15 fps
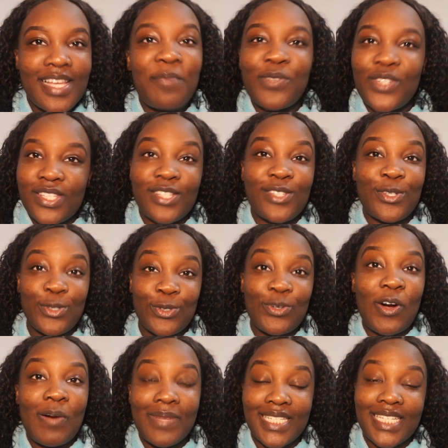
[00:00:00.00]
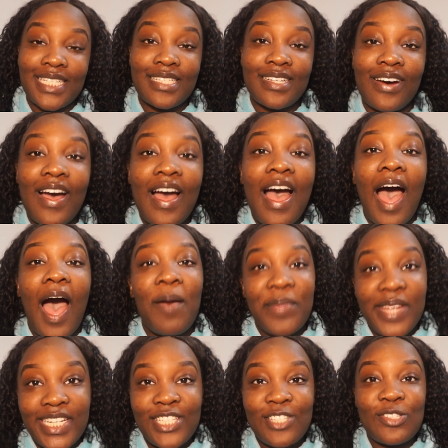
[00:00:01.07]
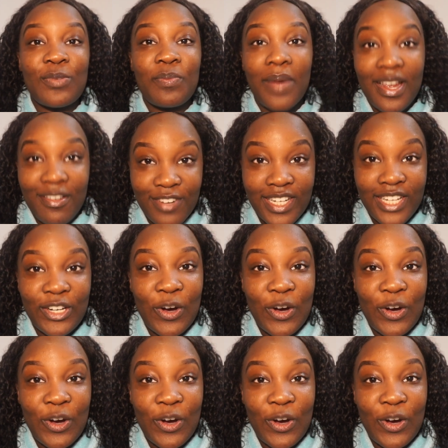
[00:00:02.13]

I'm just a social commentator. I'm here to do my running